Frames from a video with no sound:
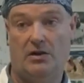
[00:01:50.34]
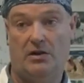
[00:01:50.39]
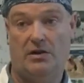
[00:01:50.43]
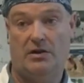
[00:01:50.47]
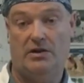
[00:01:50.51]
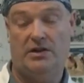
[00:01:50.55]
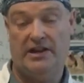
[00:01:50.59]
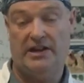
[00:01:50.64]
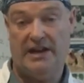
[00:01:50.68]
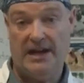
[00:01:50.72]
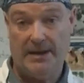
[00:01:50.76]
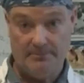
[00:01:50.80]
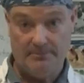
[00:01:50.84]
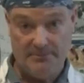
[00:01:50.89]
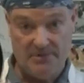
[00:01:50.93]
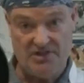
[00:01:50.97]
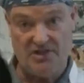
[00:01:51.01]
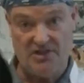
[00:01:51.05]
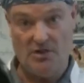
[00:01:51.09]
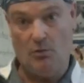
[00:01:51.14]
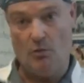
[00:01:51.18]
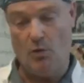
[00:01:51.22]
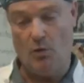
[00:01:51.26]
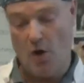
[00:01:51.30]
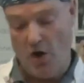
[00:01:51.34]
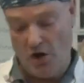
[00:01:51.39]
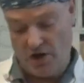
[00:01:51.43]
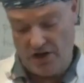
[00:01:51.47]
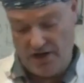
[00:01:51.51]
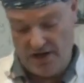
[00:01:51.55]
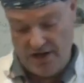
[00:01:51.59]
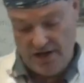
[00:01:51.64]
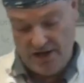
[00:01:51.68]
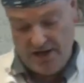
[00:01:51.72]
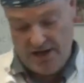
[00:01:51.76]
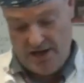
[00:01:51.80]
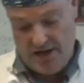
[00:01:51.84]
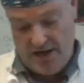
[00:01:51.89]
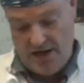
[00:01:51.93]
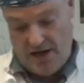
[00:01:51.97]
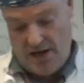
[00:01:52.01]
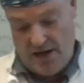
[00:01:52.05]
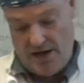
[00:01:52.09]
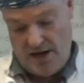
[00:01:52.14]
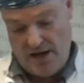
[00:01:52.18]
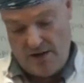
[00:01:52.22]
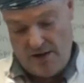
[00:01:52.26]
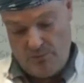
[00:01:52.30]
it's a wok.
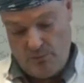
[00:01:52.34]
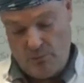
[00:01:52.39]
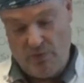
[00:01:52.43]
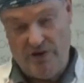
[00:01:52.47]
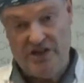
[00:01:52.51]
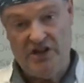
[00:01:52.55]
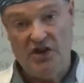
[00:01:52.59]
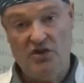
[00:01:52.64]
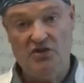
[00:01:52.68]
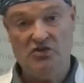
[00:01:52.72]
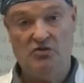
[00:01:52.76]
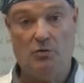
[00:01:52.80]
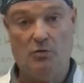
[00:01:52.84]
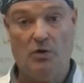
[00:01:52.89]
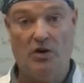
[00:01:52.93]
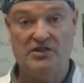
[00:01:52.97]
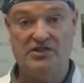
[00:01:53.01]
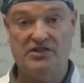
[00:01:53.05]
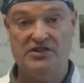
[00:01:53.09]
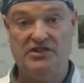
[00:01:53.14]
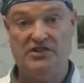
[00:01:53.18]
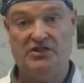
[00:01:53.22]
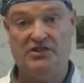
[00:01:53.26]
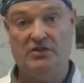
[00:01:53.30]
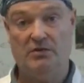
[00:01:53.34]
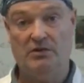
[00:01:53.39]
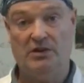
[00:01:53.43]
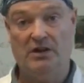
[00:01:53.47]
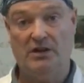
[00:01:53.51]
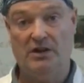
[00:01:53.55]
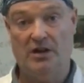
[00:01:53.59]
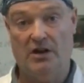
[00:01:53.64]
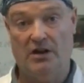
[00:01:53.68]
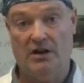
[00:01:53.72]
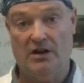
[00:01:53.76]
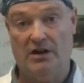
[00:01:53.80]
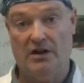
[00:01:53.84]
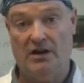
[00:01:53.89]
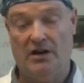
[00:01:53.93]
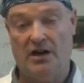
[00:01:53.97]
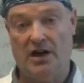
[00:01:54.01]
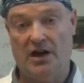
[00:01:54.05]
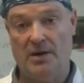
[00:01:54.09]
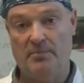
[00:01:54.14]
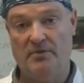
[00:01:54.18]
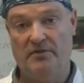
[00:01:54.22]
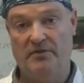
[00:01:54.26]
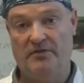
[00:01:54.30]
We use woks in school a lot.
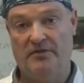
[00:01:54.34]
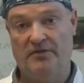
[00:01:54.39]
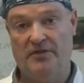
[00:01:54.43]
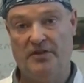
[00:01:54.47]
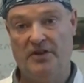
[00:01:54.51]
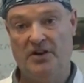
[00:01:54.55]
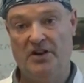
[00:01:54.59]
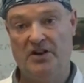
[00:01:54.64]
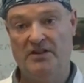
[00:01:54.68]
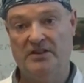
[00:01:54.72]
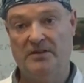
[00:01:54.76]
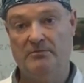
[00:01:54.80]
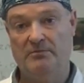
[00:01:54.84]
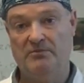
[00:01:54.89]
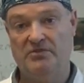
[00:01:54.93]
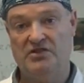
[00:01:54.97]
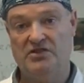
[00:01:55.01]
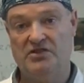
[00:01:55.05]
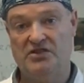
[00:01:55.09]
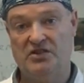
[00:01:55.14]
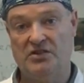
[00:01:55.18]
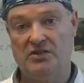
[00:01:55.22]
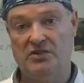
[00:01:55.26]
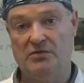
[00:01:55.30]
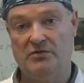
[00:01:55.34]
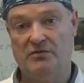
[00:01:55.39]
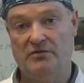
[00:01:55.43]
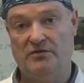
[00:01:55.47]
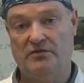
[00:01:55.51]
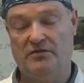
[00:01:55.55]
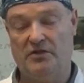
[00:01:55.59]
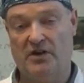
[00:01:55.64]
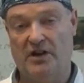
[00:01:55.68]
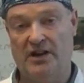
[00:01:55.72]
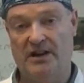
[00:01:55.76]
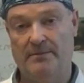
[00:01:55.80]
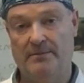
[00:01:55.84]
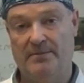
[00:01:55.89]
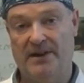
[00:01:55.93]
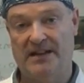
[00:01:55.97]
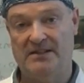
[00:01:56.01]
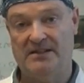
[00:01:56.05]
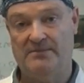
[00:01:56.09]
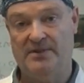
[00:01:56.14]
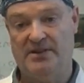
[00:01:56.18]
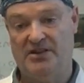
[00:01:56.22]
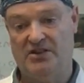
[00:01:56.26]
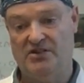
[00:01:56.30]
I prefer them to frying
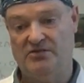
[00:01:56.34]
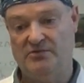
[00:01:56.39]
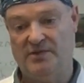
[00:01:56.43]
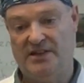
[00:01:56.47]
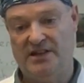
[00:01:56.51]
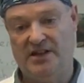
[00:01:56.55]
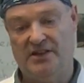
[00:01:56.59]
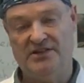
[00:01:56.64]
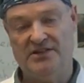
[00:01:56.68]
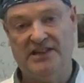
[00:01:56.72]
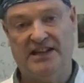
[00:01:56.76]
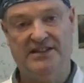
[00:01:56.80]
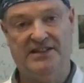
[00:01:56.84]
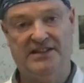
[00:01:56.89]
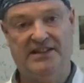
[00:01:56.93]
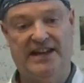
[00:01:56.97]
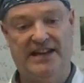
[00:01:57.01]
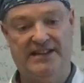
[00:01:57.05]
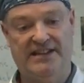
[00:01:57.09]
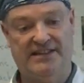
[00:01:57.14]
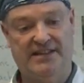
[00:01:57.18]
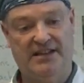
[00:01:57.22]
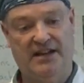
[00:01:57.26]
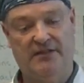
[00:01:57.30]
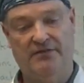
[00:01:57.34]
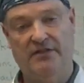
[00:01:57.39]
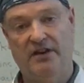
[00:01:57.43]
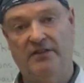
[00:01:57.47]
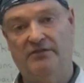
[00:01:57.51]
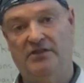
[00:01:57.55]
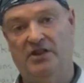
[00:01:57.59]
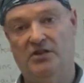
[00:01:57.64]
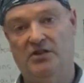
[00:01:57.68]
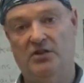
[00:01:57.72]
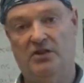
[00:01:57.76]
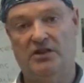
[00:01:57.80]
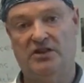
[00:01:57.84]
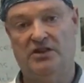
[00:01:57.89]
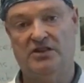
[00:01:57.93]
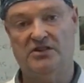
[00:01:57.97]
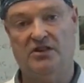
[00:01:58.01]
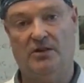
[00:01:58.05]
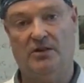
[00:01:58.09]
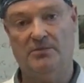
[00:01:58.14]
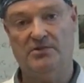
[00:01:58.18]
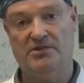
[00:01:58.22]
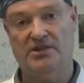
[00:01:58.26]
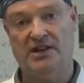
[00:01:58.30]
pans because we don't tend to get stuff over the cooker
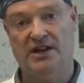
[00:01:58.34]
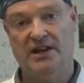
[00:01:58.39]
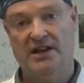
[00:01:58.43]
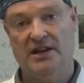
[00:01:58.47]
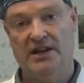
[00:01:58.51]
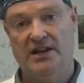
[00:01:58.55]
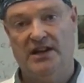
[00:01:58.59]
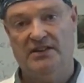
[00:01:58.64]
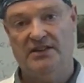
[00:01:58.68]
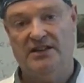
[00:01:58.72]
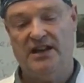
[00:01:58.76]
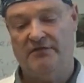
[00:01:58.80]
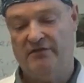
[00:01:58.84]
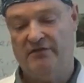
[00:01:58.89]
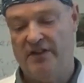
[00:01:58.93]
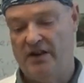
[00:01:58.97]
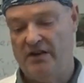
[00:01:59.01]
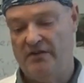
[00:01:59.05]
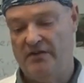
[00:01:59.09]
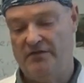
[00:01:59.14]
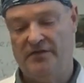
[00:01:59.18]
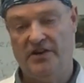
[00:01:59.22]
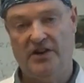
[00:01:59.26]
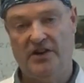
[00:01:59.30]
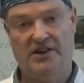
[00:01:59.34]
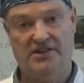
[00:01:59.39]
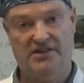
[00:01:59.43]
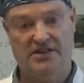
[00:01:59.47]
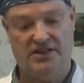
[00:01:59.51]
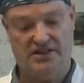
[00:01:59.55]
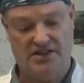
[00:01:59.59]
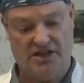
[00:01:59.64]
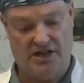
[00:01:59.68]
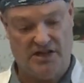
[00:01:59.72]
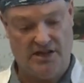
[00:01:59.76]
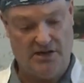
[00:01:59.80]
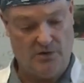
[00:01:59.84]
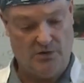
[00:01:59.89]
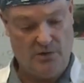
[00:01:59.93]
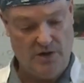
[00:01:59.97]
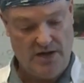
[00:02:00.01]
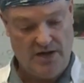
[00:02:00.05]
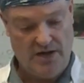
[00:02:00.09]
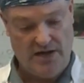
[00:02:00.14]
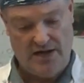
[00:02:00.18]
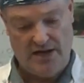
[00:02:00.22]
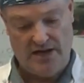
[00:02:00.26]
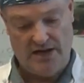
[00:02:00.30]
tops. They're very versatile
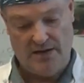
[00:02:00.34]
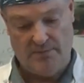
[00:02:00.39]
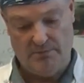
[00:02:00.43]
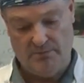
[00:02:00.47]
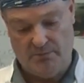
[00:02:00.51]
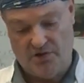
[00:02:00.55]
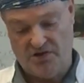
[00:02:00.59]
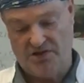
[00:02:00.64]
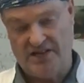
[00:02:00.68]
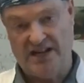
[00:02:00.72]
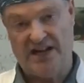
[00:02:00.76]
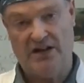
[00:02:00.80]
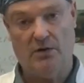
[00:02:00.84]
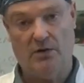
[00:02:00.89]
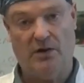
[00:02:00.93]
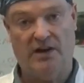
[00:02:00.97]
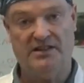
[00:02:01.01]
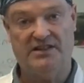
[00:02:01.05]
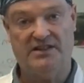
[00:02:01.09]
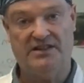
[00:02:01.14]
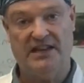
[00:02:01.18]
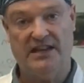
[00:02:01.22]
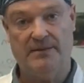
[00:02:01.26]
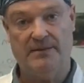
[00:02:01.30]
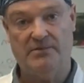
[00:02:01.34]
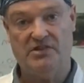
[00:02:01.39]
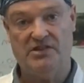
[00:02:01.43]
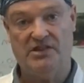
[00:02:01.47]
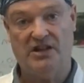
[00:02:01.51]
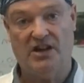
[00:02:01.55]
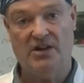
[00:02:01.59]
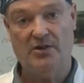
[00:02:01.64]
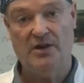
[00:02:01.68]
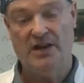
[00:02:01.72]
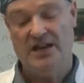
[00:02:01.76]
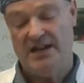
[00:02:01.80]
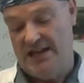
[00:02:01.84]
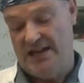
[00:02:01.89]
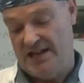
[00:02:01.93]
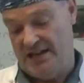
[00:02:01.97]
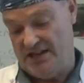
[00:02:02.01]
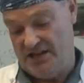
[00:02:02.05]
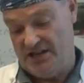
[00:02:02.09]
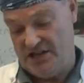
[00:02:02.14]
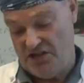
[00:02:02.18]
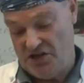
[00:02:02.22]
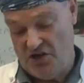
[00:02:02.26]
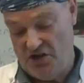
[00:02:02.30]
because they're quite deep. So
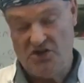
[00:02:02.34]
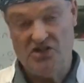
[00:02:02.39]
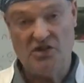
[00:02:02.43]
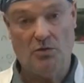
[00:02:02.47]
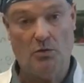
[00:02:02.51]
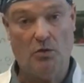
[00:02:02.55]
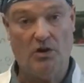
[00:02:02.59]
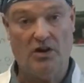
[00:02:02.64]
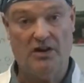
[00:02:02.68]
use a wok